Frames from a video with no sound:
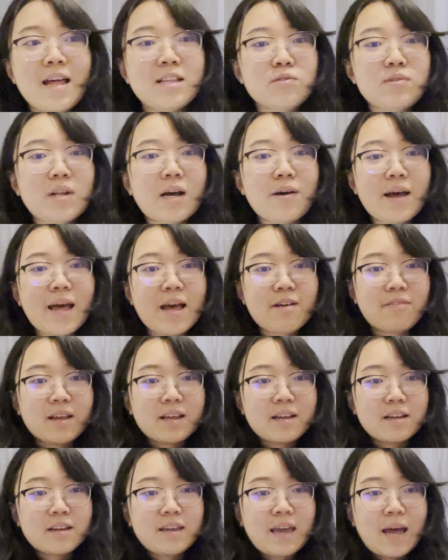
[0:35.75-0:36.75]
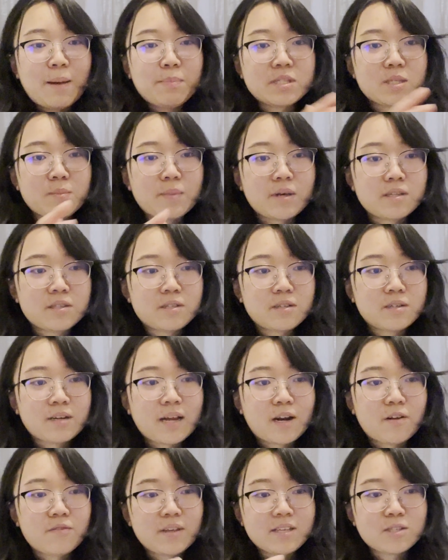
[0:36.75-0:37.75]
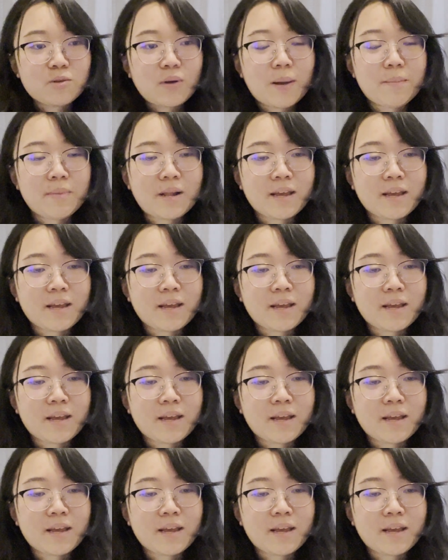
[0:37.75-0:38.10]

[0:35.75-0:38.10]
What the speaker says: And so now I have like a gap semester kind of thing, so I'm